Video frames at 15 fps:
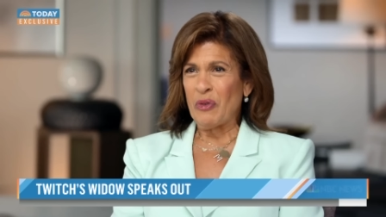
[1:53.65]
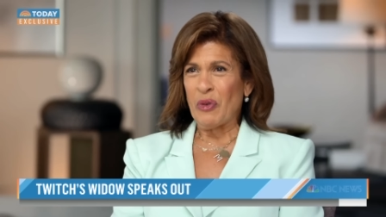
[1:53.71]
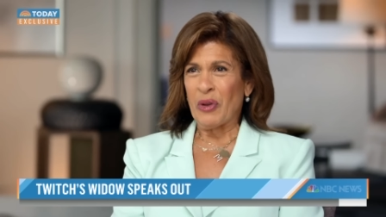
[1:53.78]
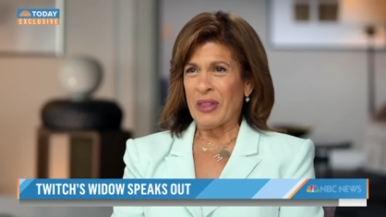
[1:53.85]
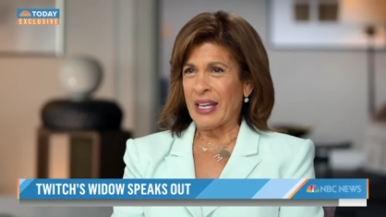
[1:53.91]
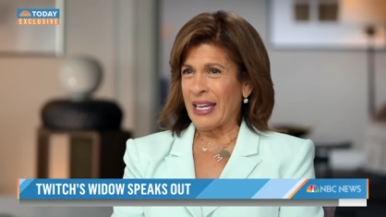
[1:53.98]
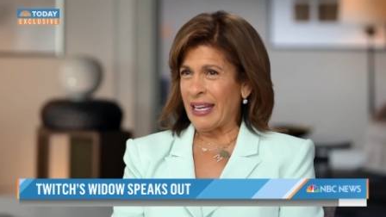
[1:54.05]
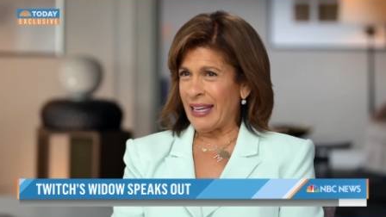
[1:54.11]
for
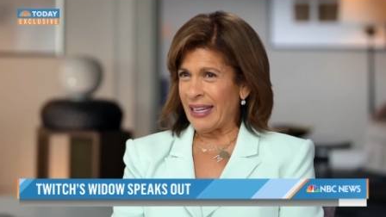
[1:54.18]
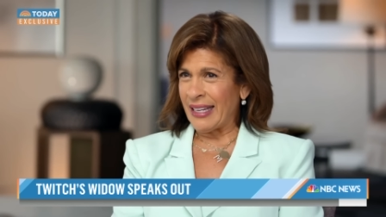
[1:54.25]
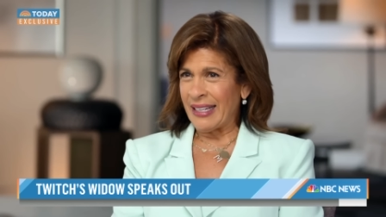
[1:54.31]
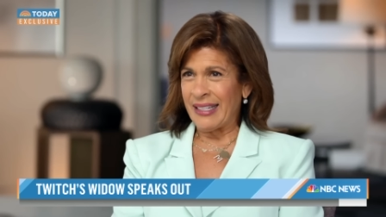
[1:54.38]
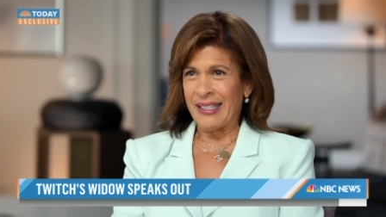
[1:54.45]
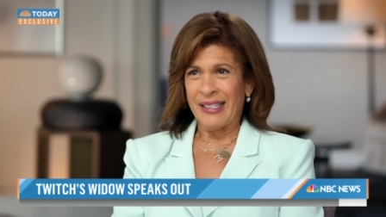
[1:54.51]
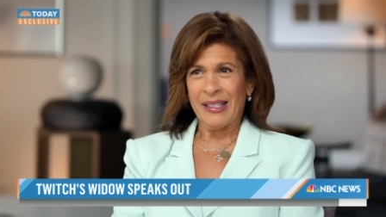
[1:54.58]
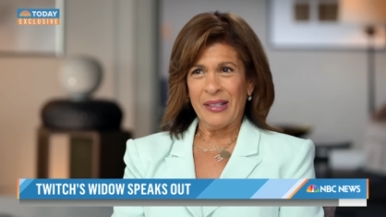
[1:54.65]
the
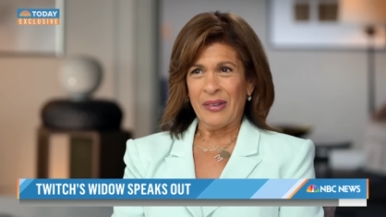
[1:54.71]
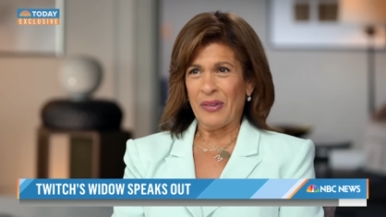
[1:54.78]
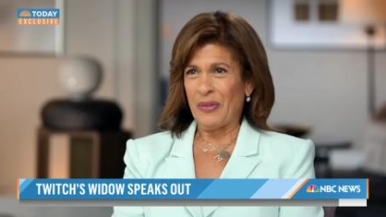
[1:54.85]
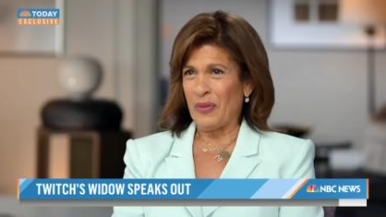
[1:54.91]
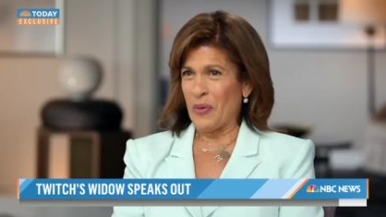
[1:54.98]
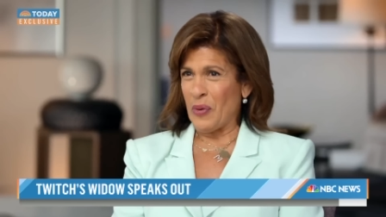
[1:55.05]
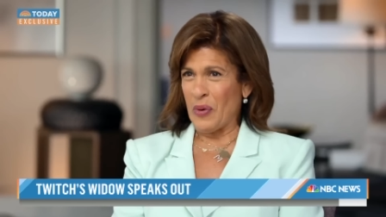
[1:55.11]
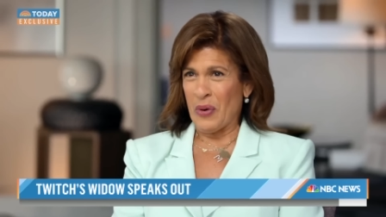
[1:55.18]
kids,
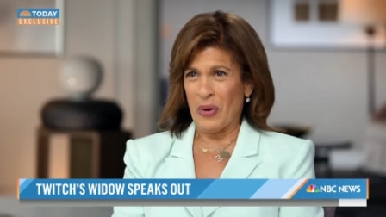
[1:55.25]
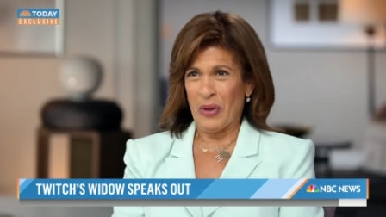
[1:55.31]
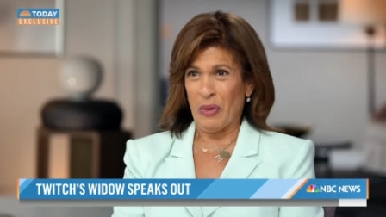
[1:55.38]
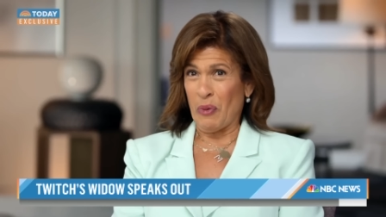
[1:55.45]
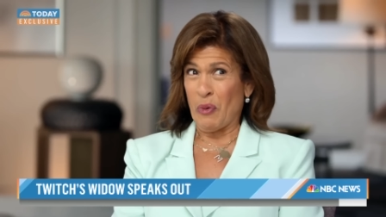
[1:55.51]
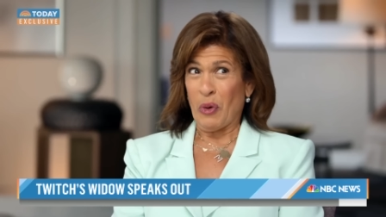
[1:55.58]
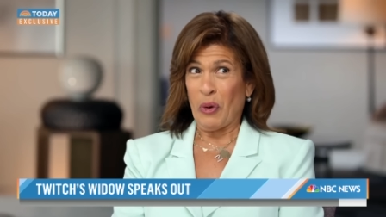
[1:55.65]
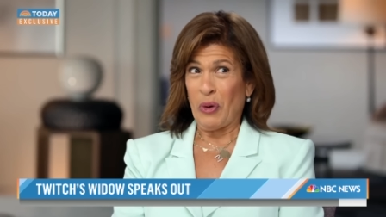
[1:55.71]
for the
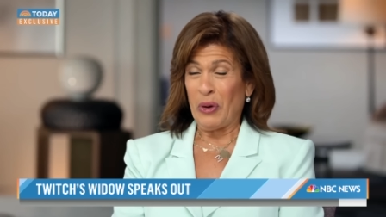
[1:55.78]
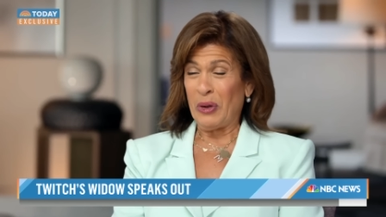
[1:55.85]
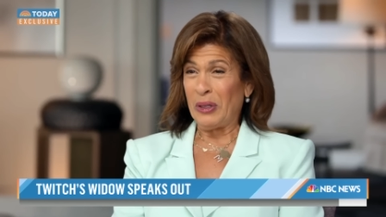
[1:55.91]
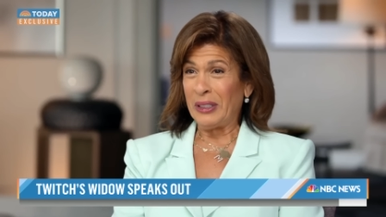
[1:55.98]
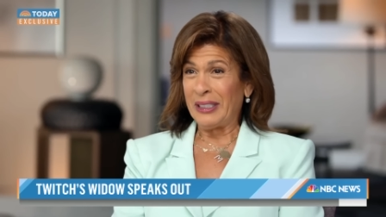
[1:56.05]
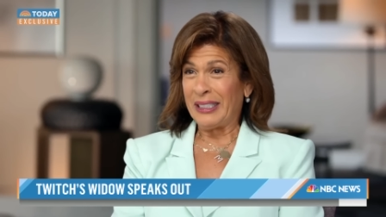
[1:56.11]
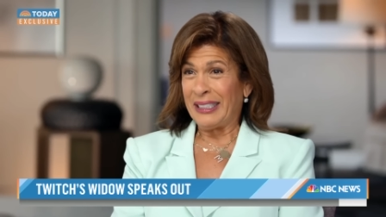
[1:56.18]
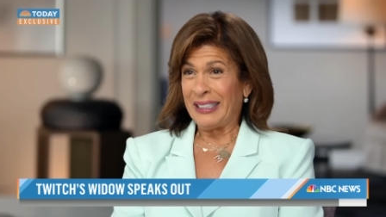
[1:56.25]

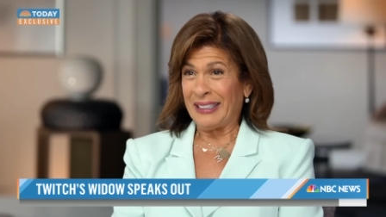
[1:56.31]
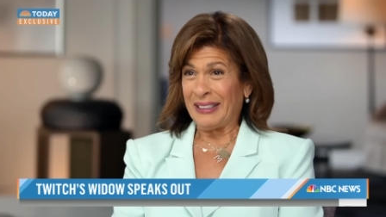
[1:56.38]
world?